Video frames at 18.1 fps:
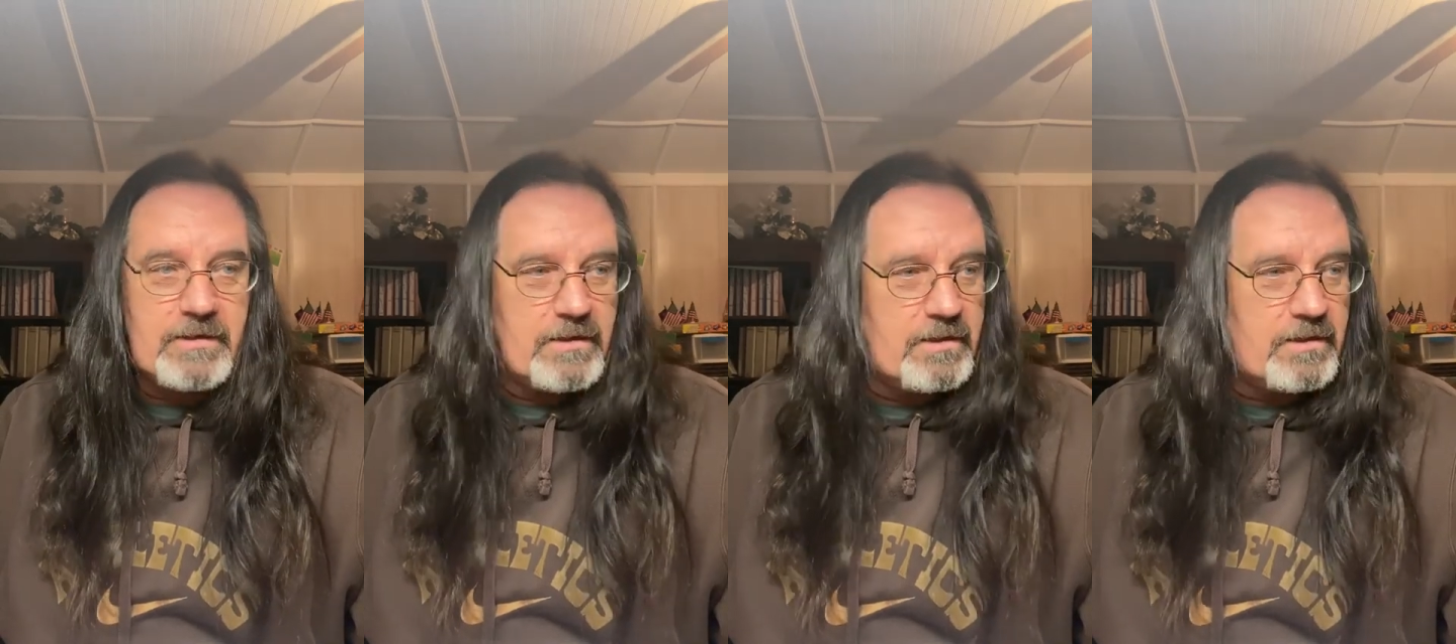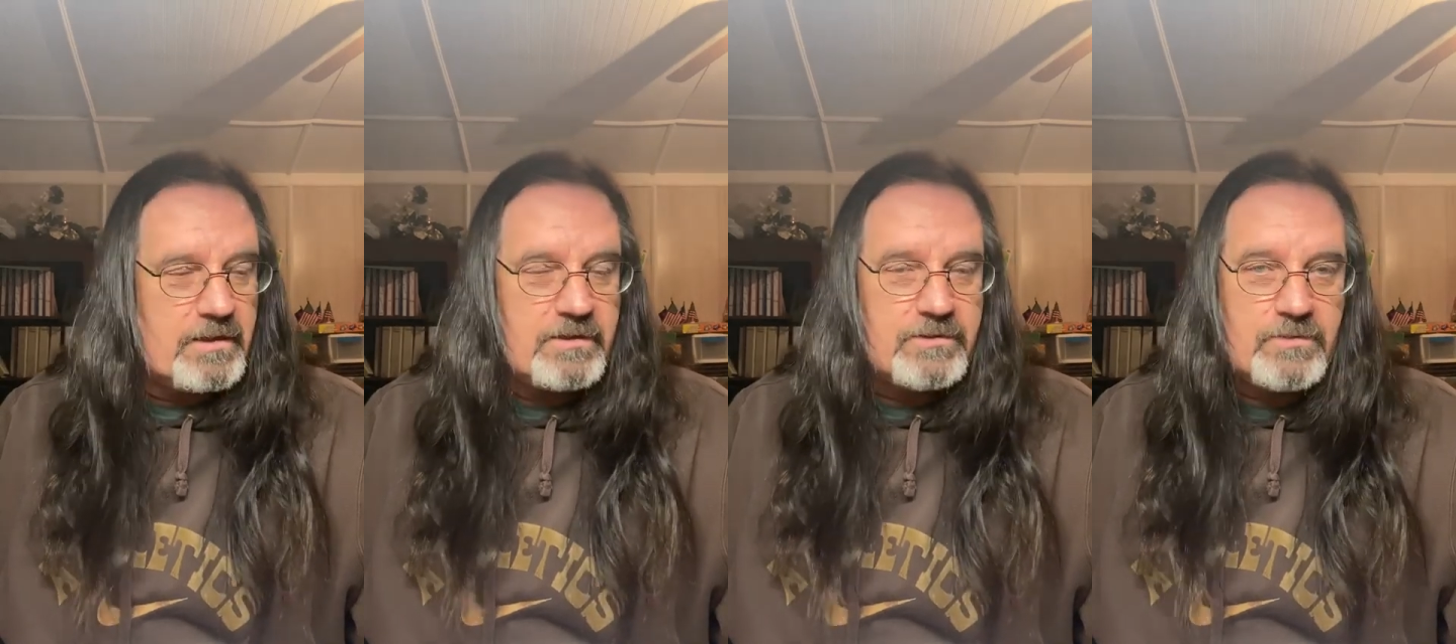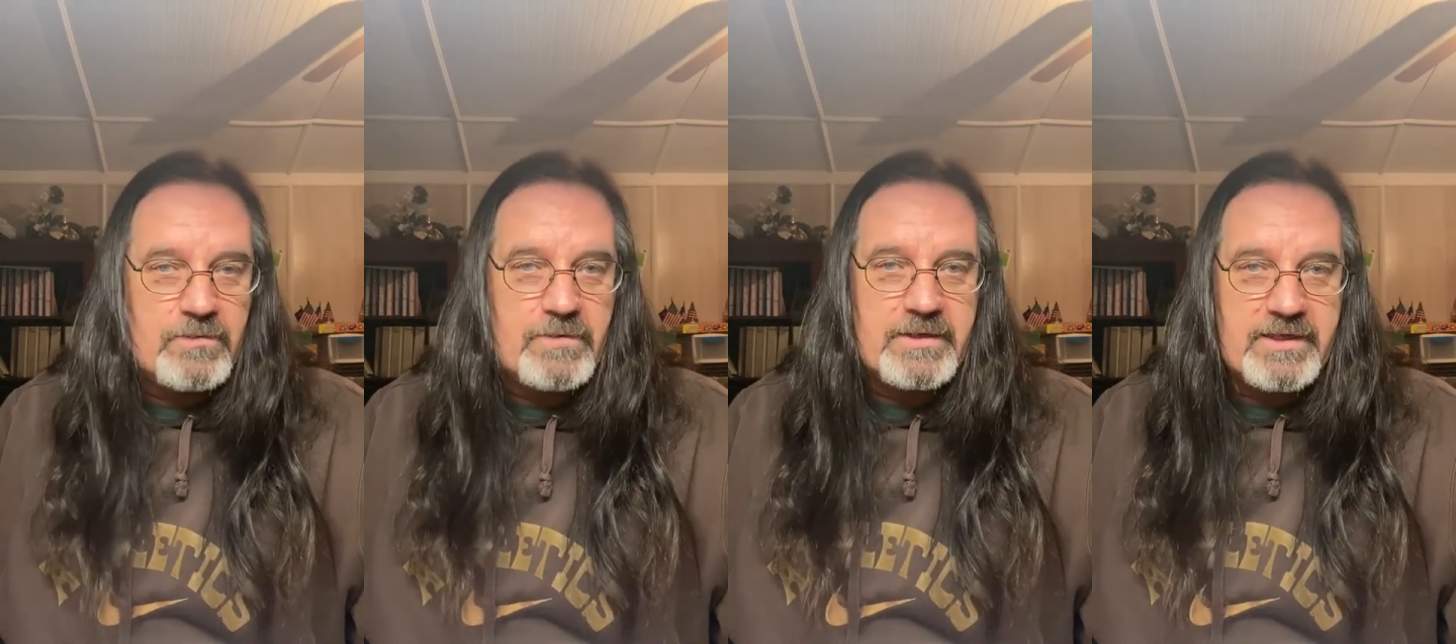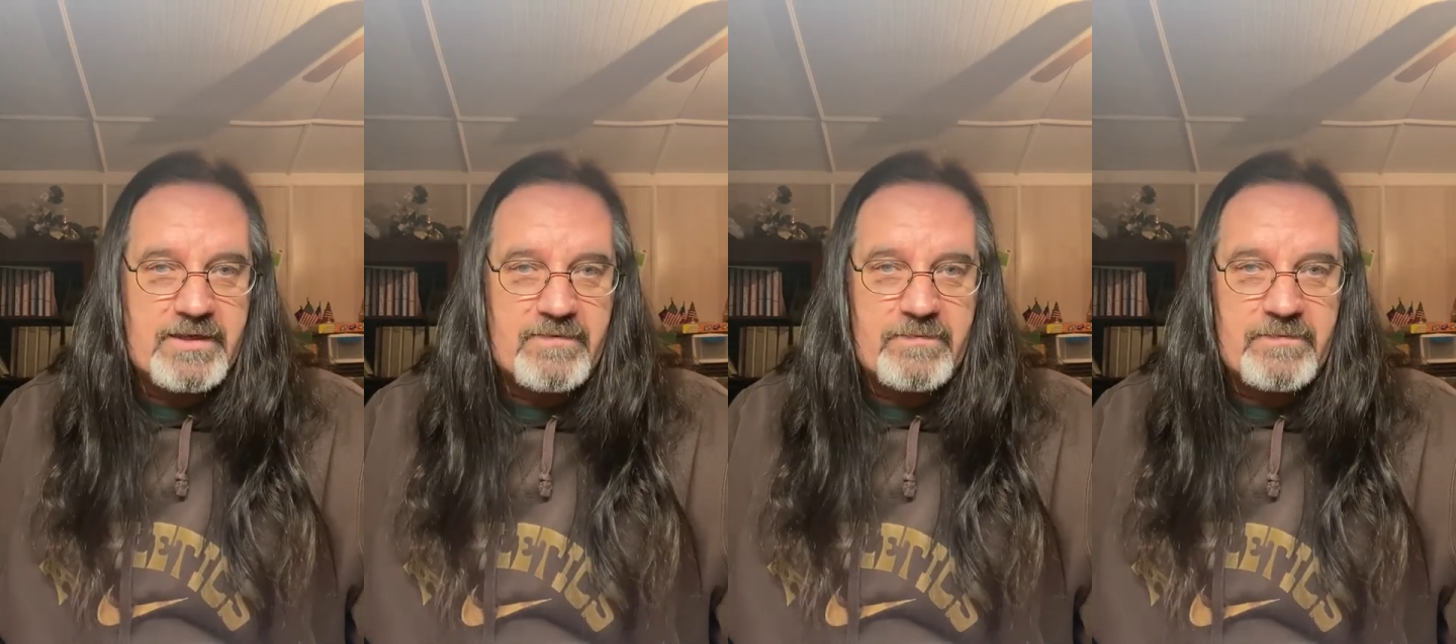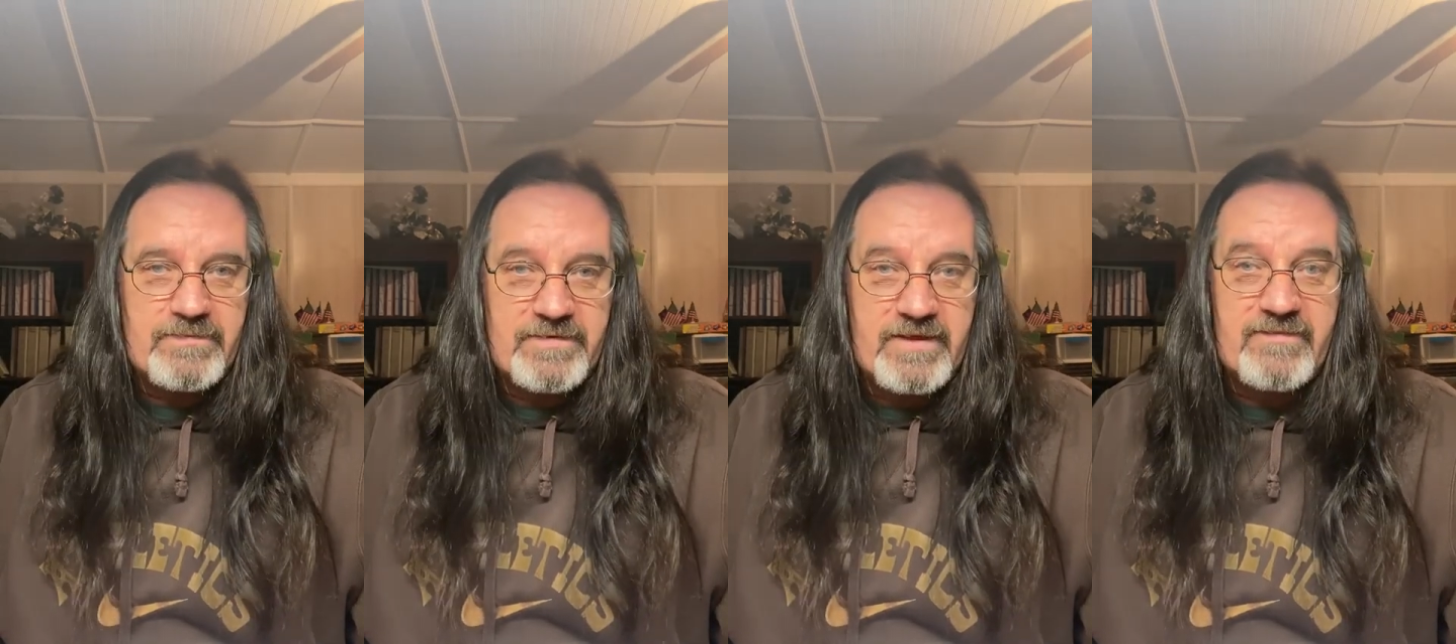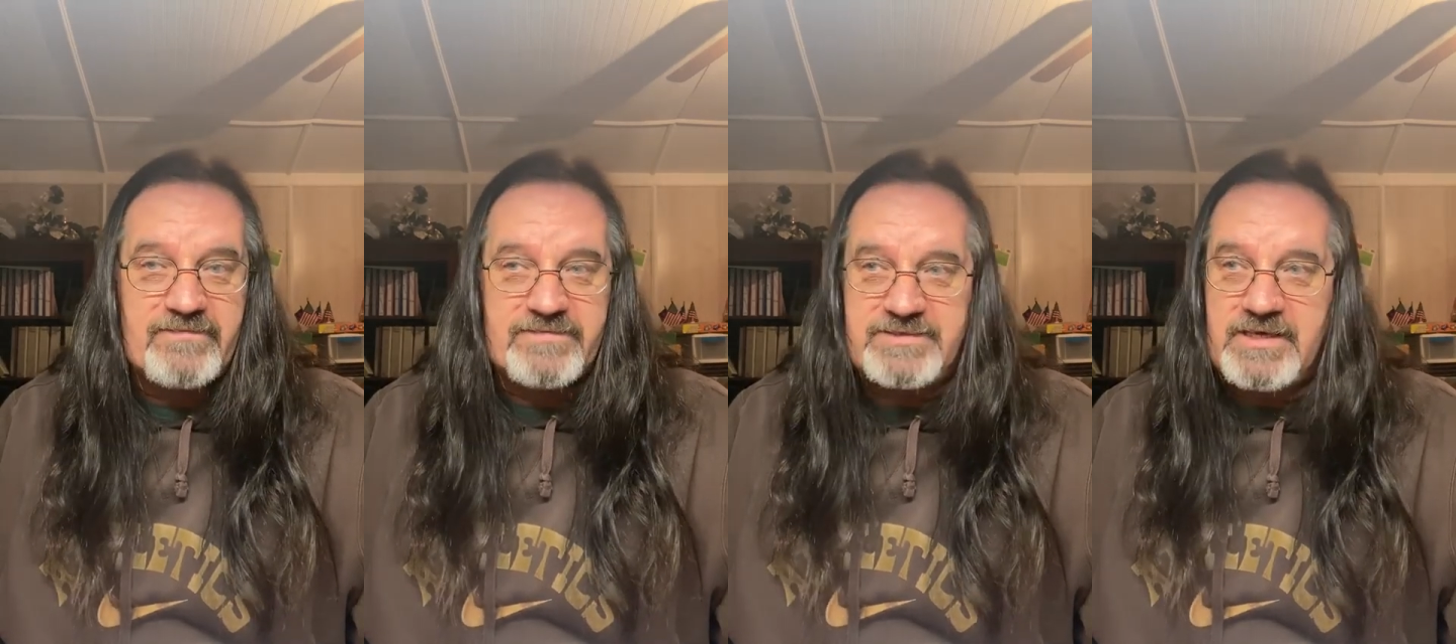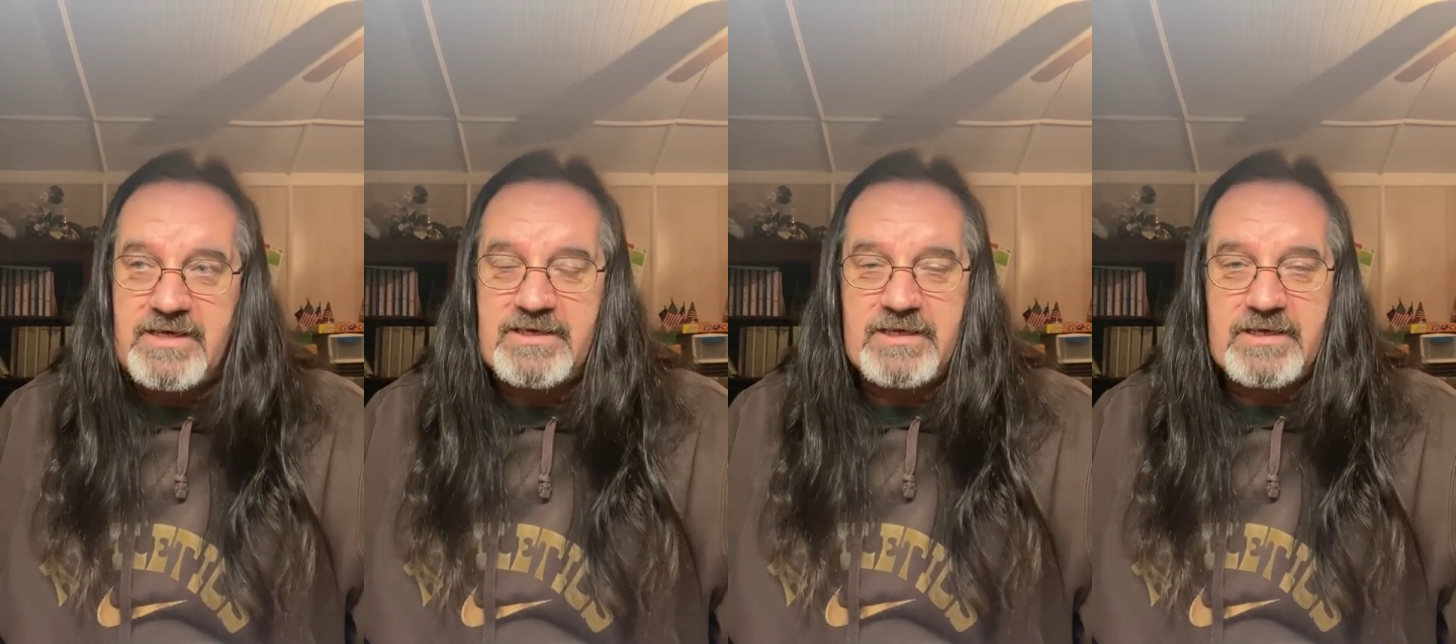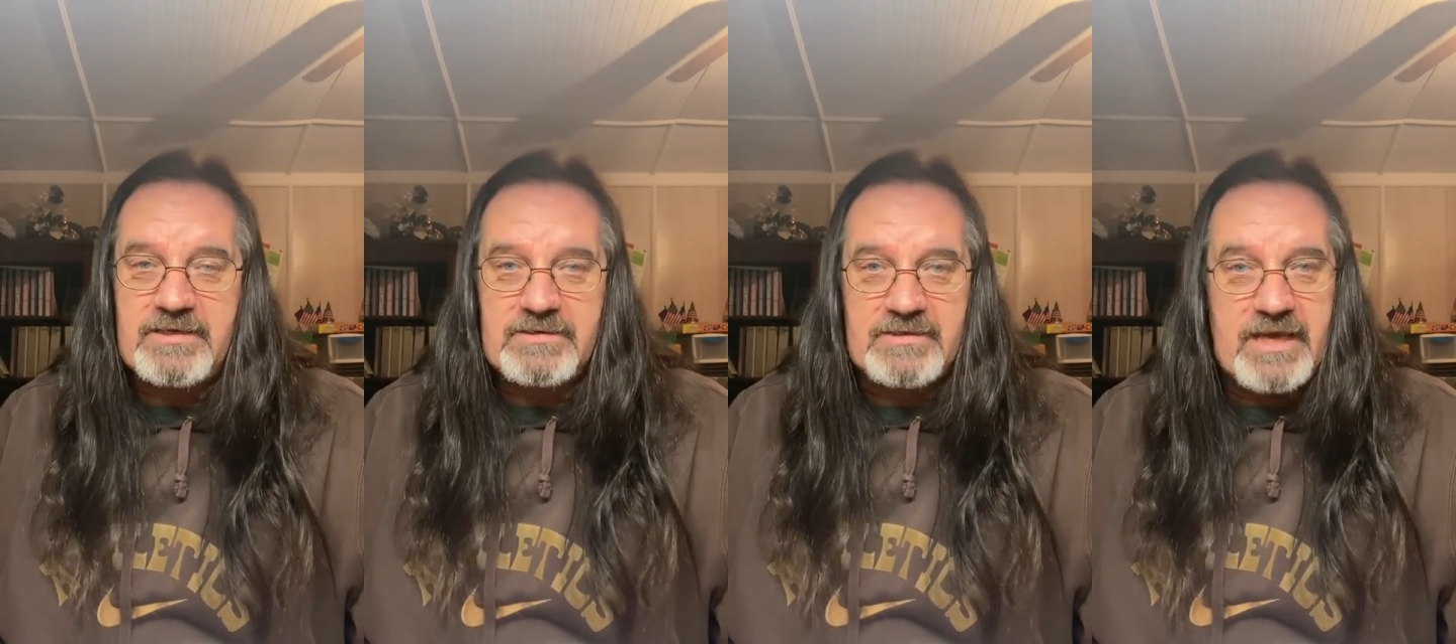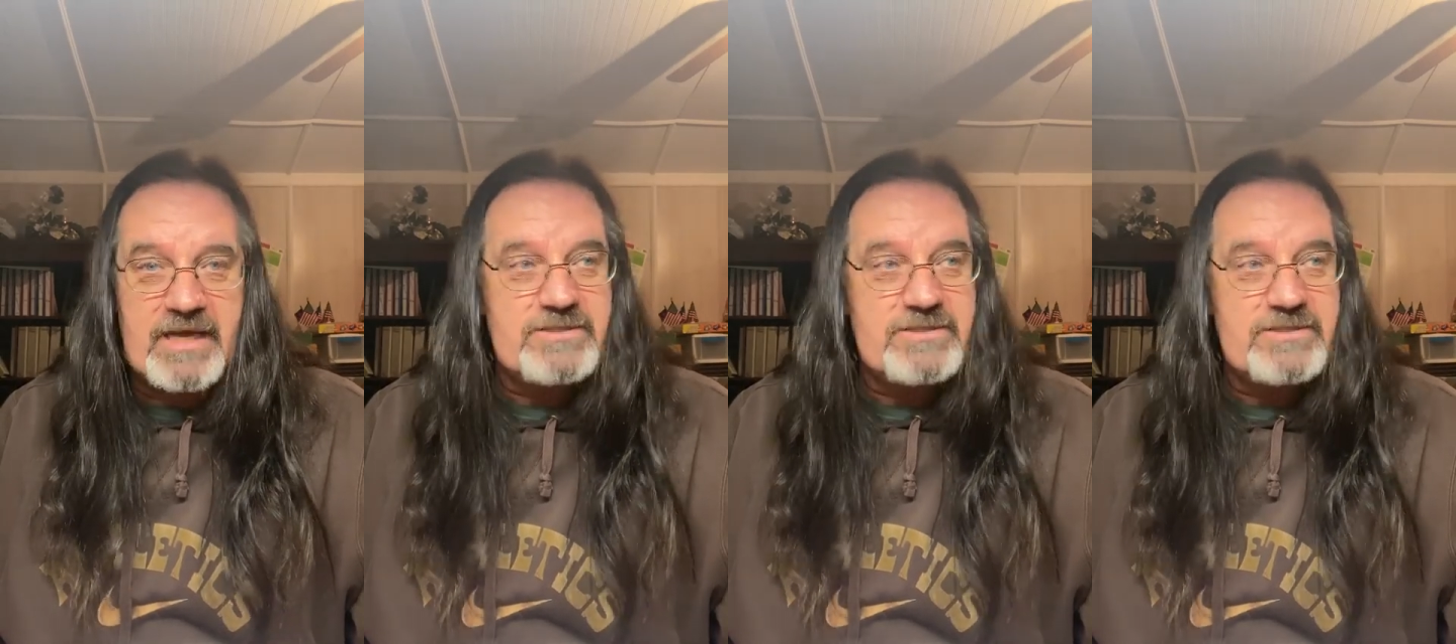you want to give a ticket,